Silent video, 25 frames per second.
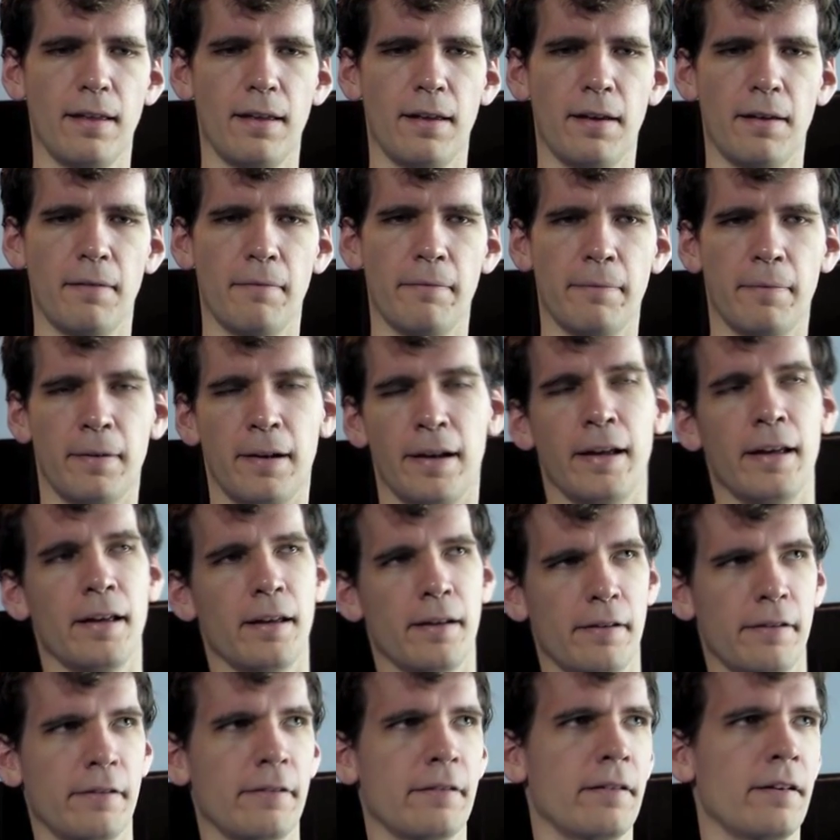Uh, but
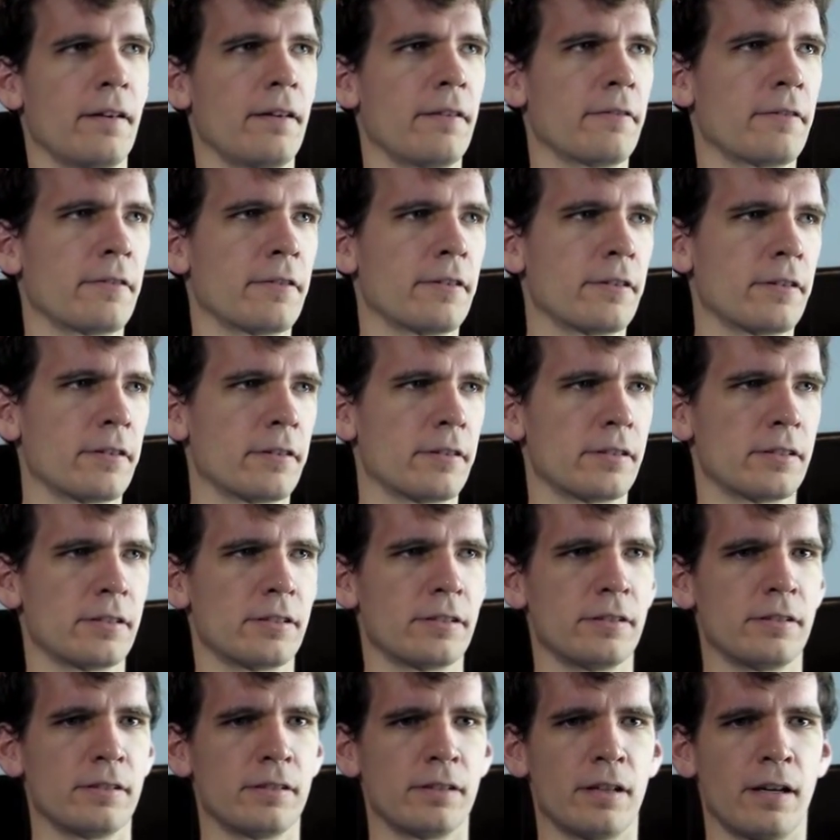uh, of course,
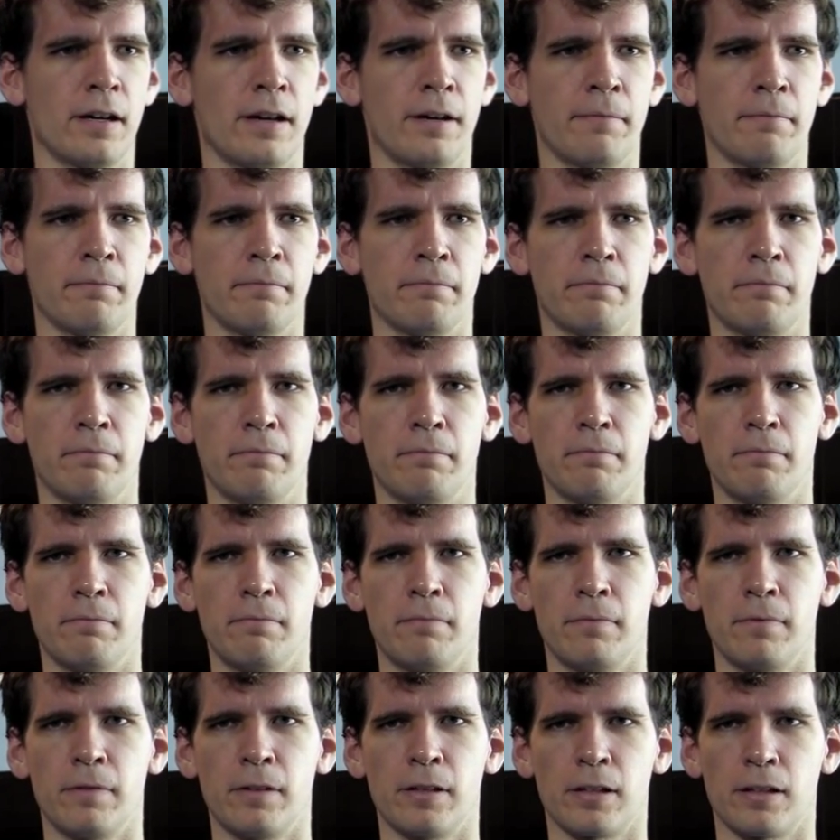I'm
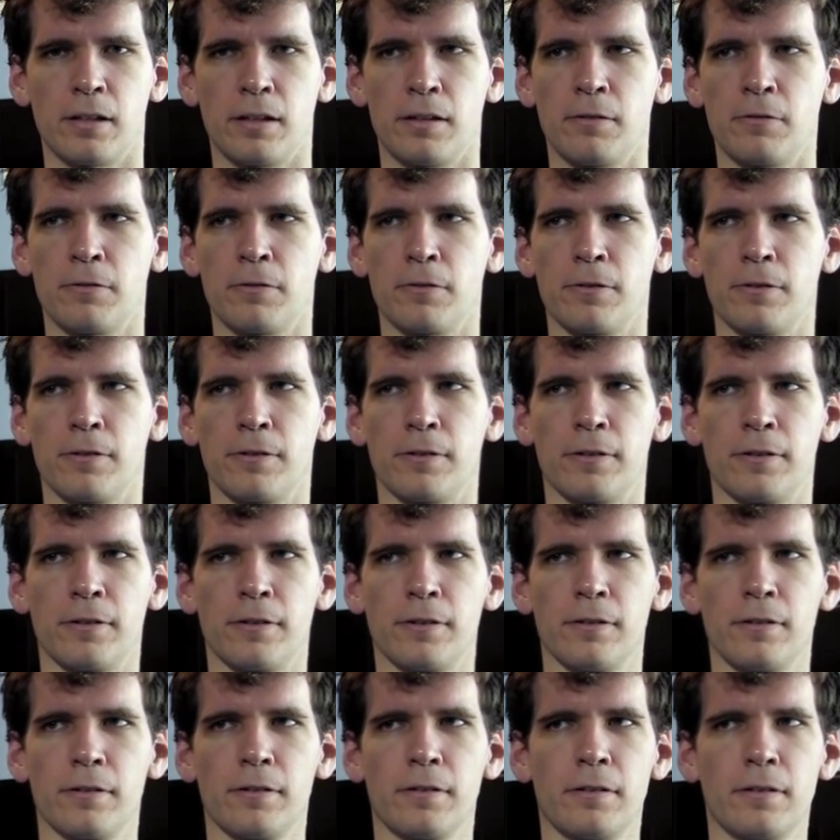looking
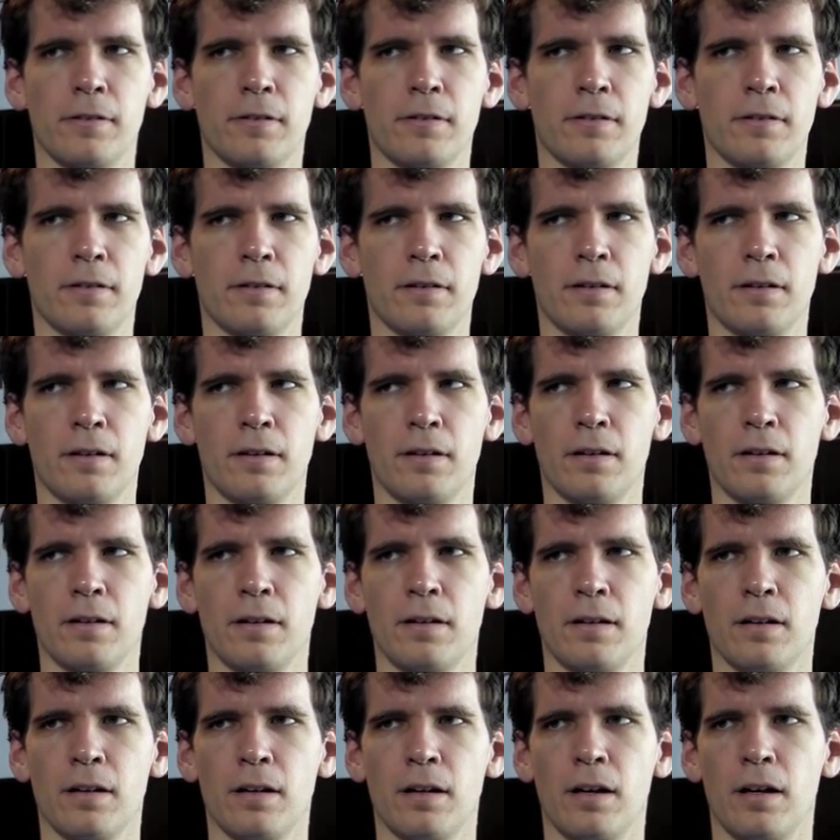for
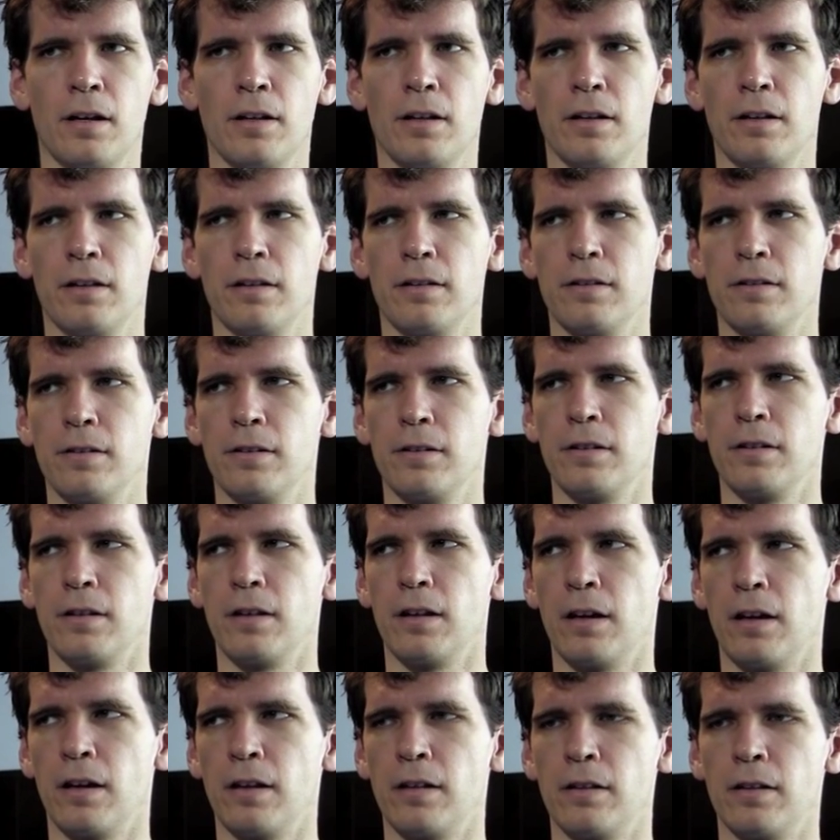
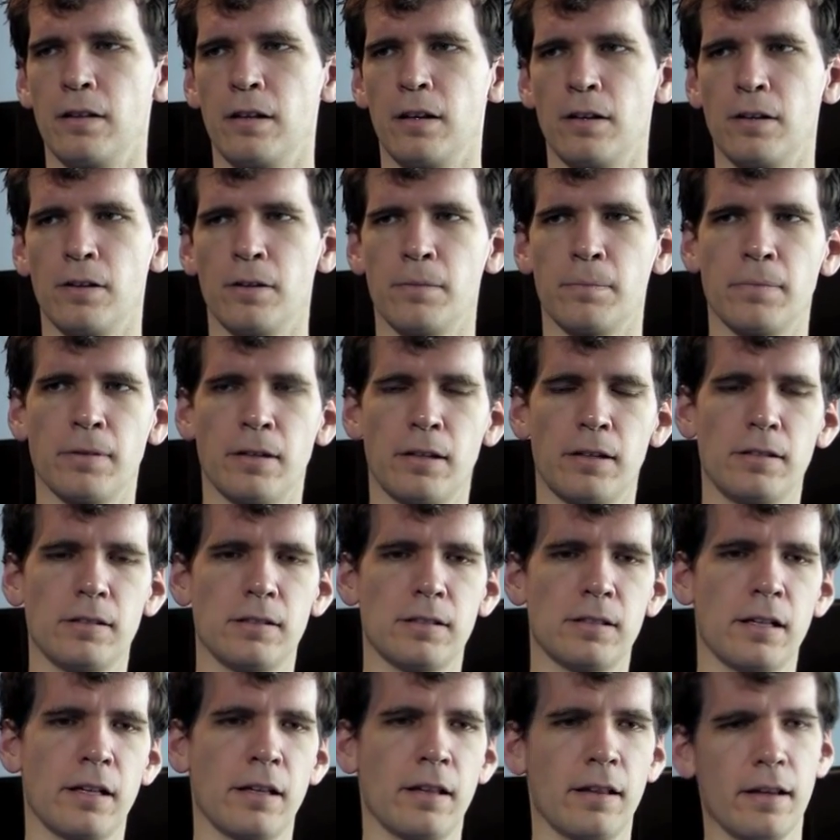another
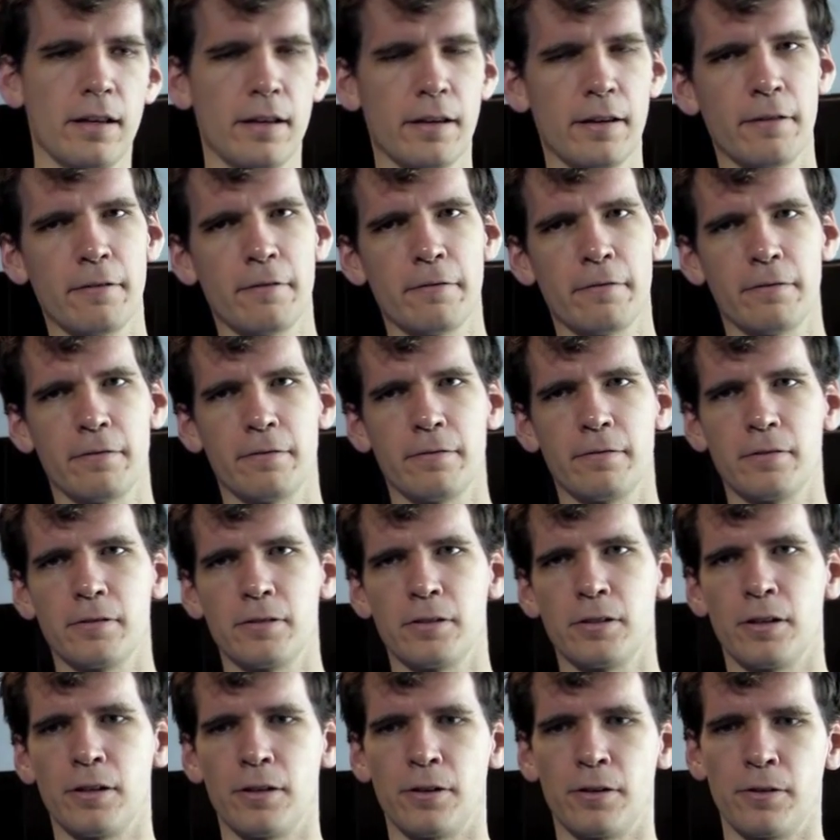place to live,
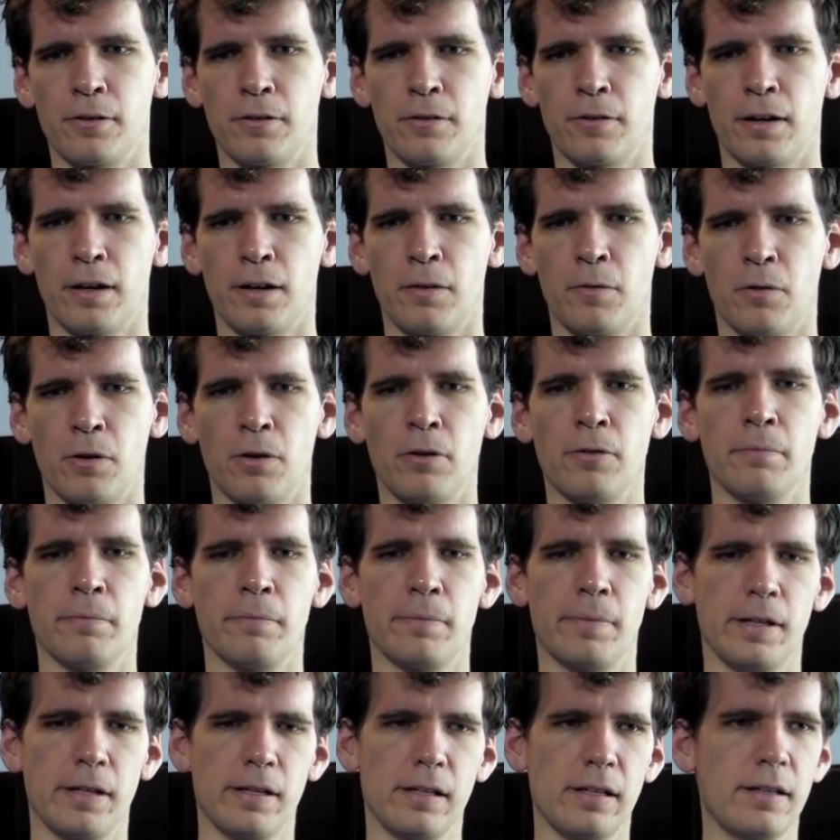so I won't
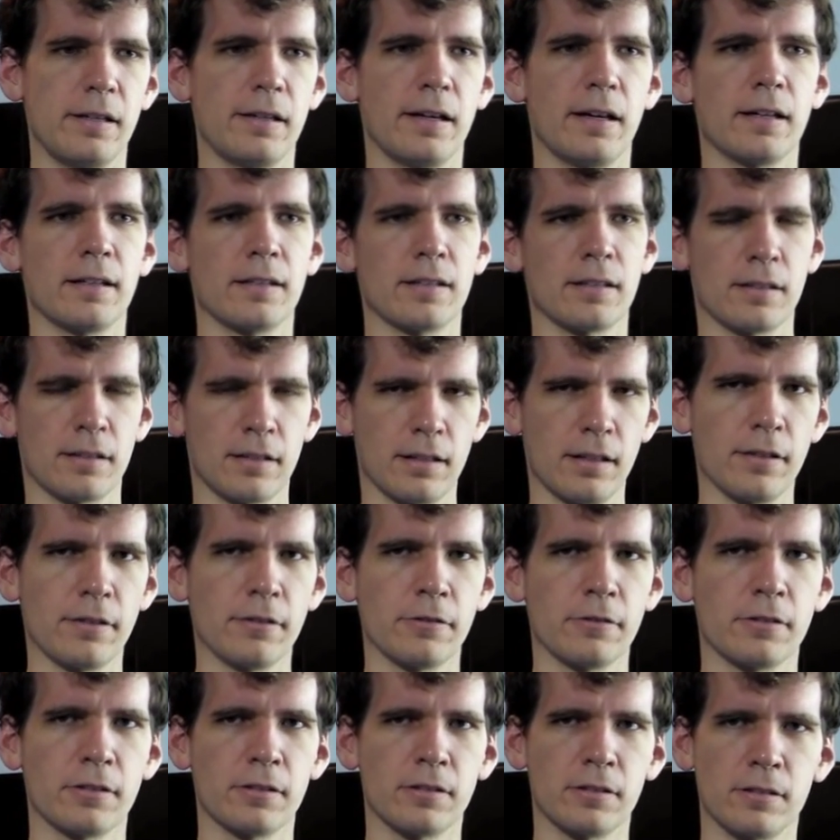be as
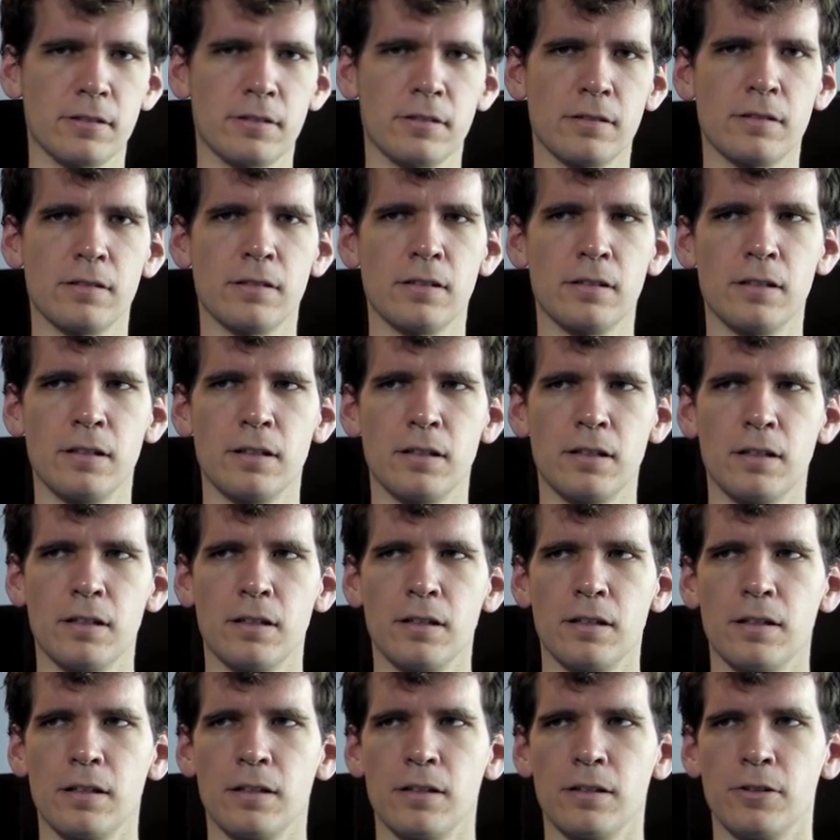close
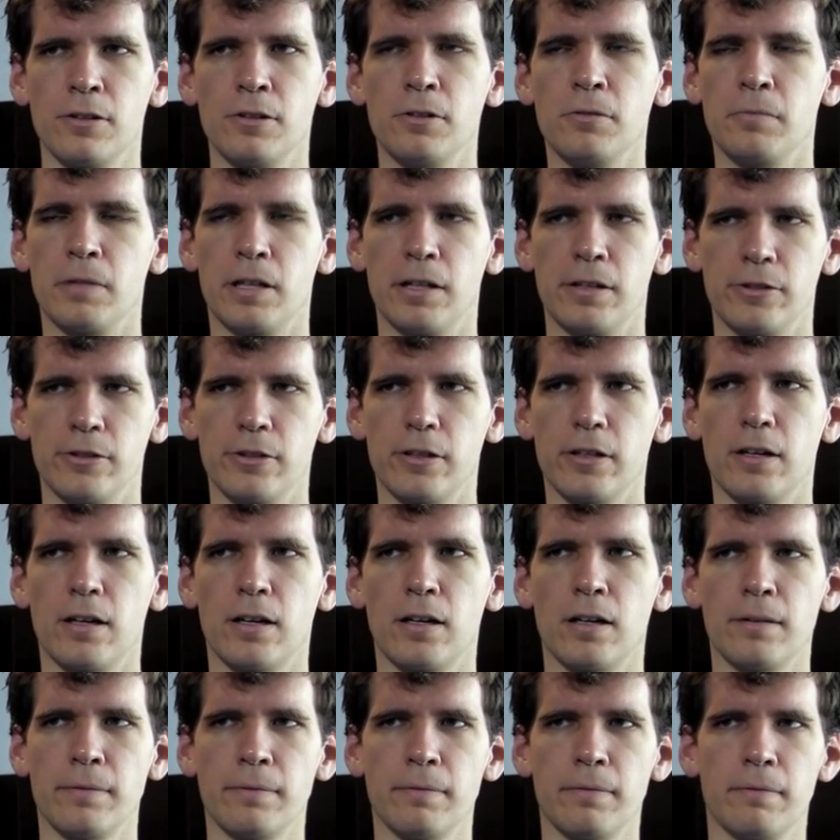to my
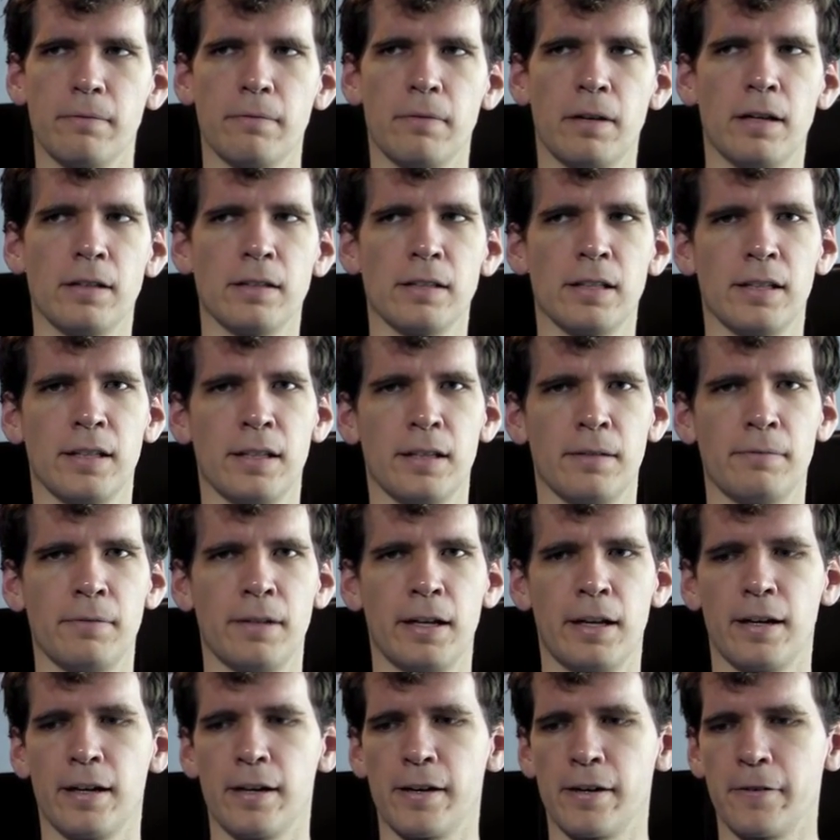job as I am
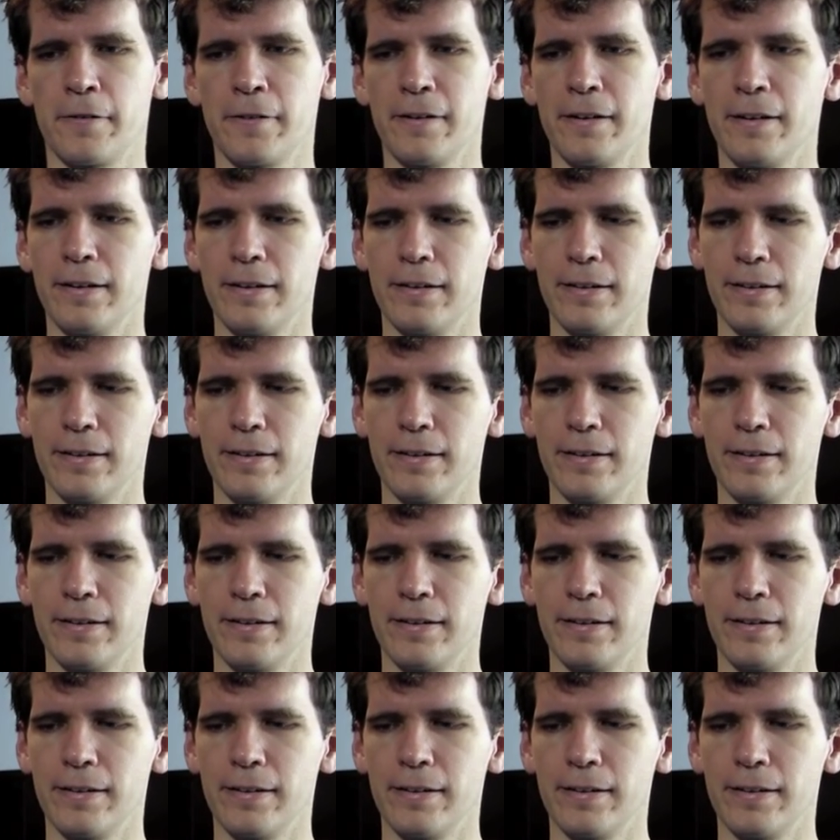now.